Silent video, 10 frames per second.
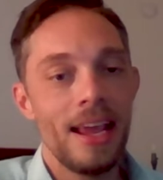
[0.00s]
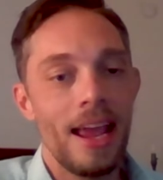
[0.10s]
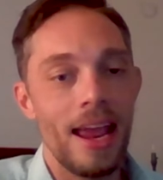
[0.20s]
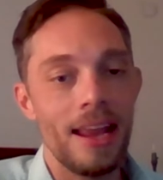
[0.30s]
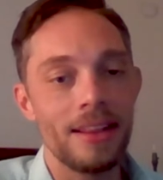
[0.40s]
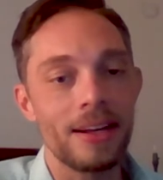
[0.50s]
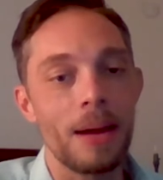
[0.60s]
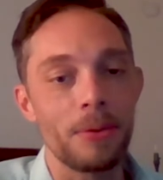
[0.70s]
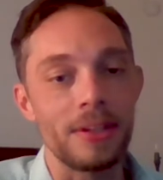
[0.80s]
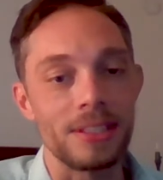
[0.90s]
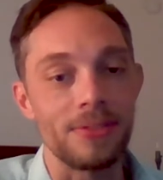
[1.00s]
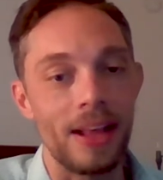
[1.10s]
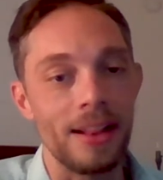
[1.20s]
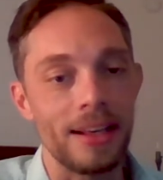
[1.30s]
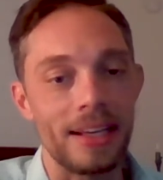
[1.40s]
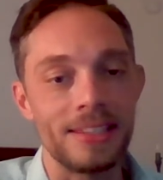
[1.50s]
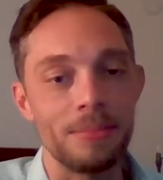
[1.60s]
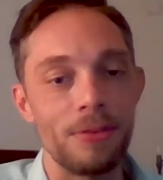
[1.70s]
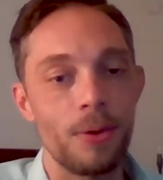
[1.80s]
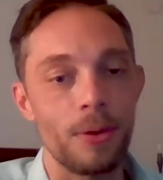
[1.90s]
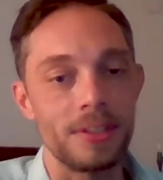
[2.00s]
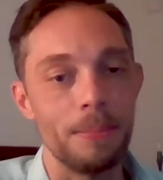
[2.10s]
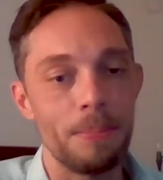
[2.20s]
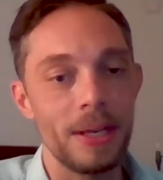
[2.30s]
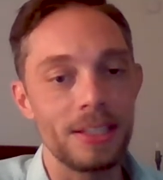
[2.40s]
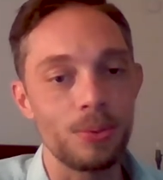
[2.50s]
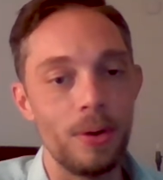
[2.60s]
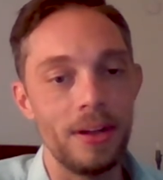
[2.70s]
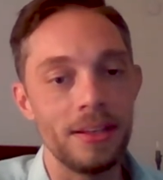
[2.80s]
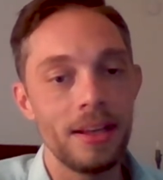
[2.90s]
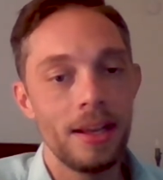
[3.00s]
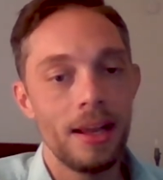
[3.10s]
And there are a couple reasons for that. Like I said before, it's the biggest one.